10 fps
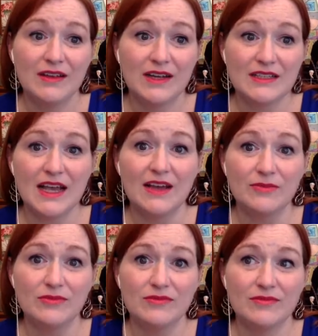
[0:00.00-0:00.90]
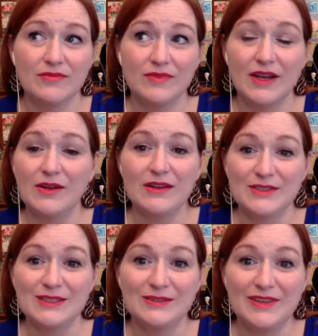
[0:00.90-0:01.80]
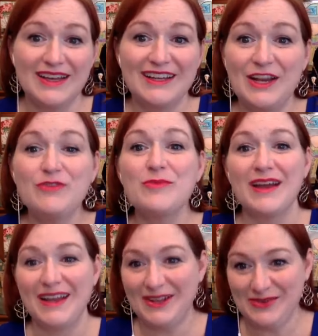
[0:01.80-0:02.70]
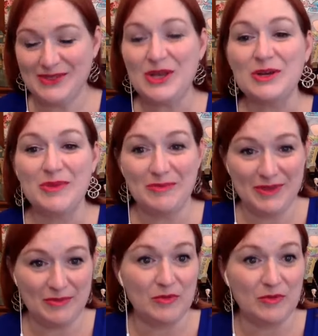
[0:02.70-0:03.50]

Because I have, well, I'll just leave it. I, never mind. I don't want to talk about people.